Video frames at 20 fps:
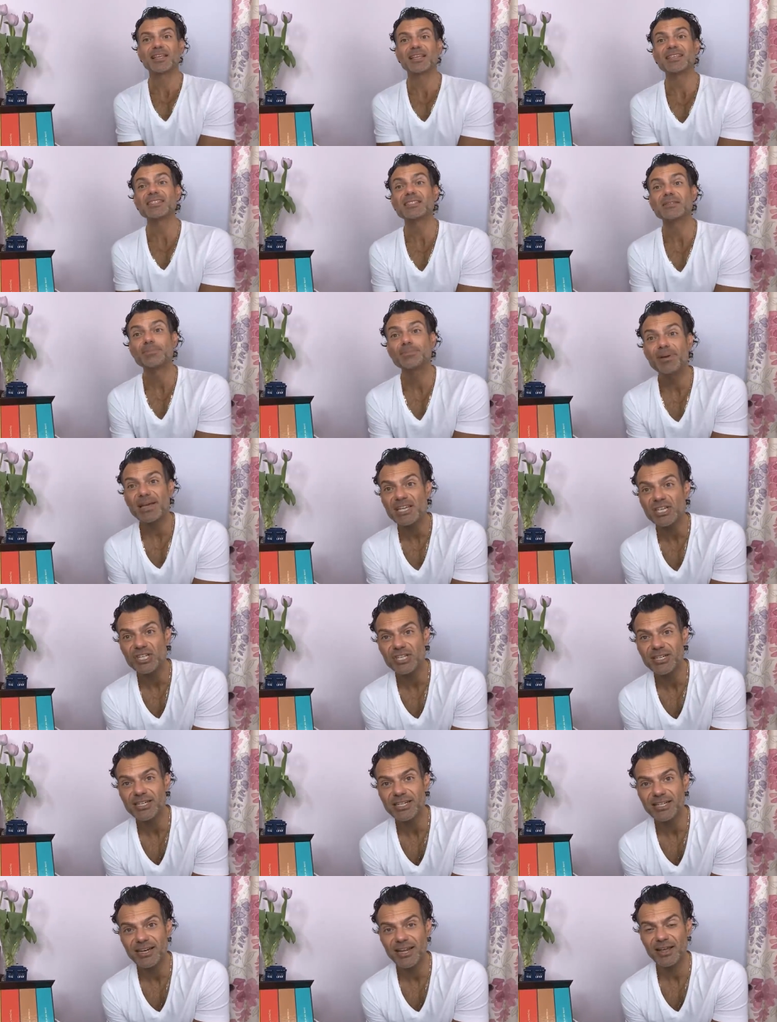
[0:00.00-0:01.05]

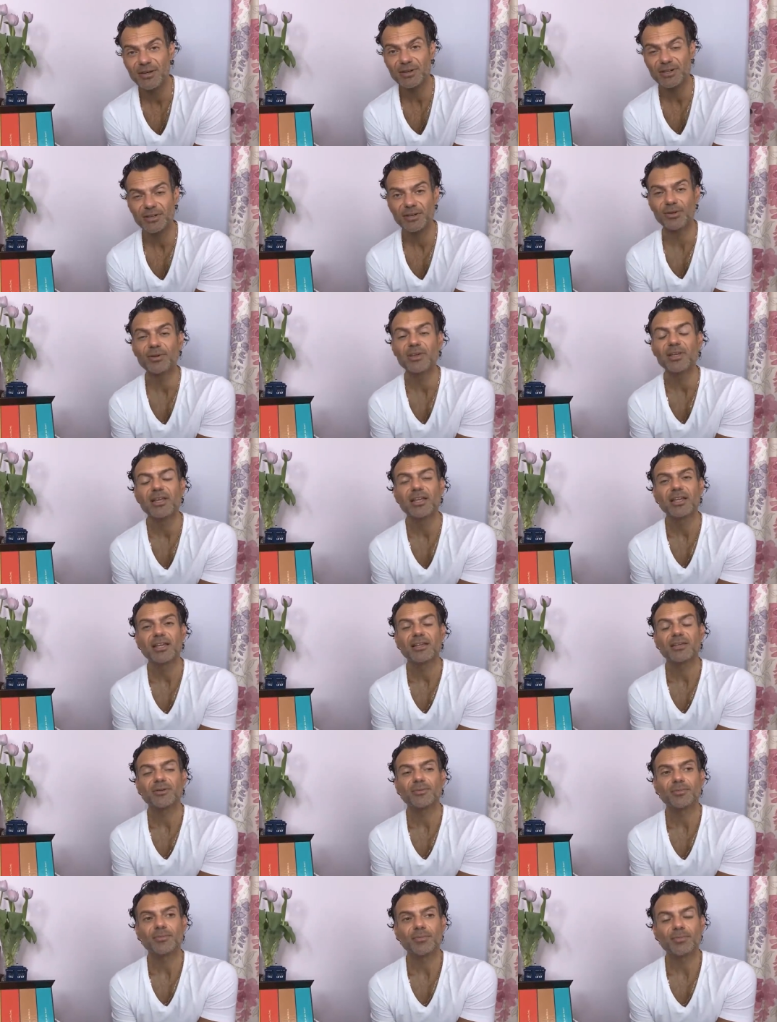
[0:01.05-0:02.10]
especially now, you know,
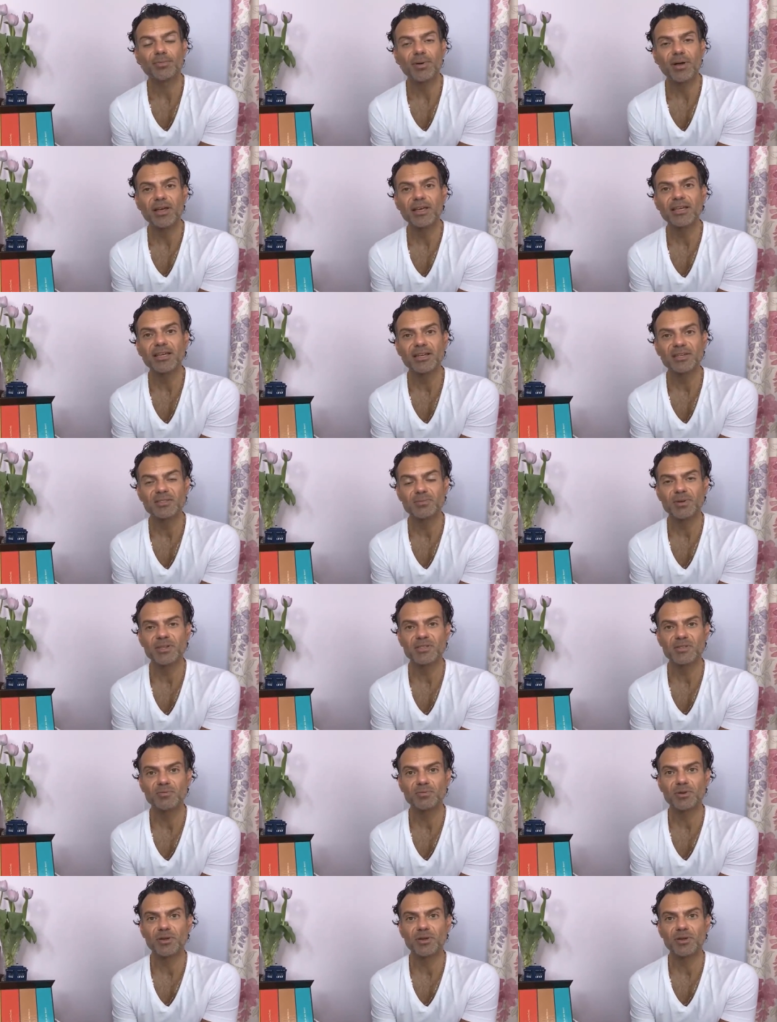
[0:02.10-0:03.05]
buying an expensive